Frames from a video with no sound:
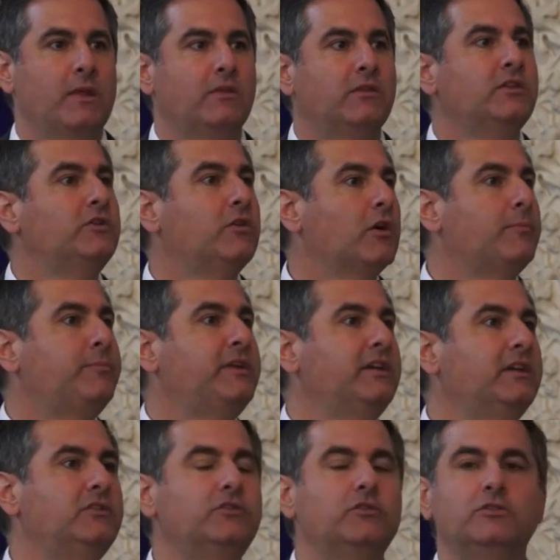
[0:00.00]
The
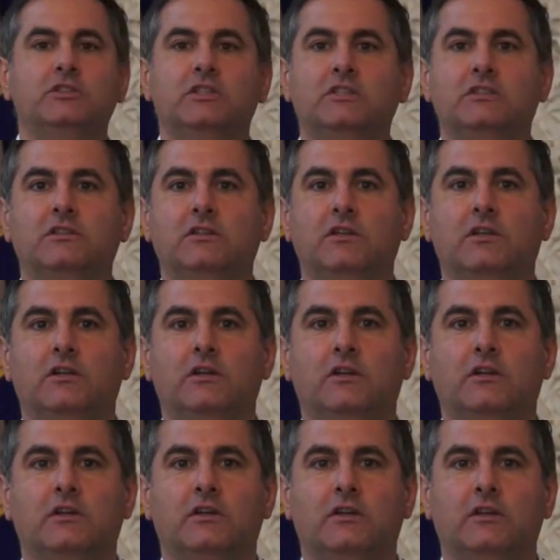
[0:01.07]
European Union
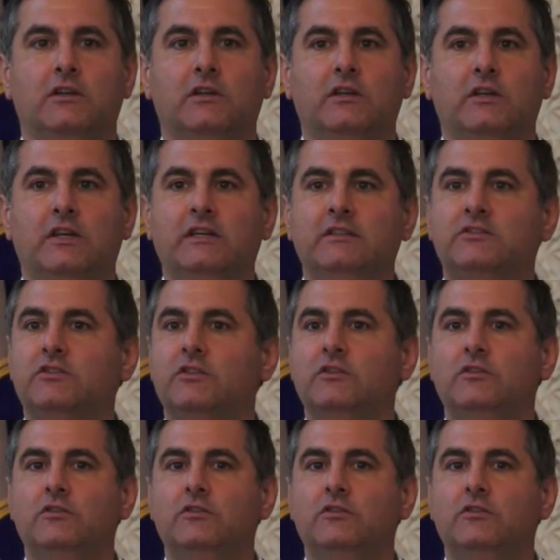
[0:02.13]
is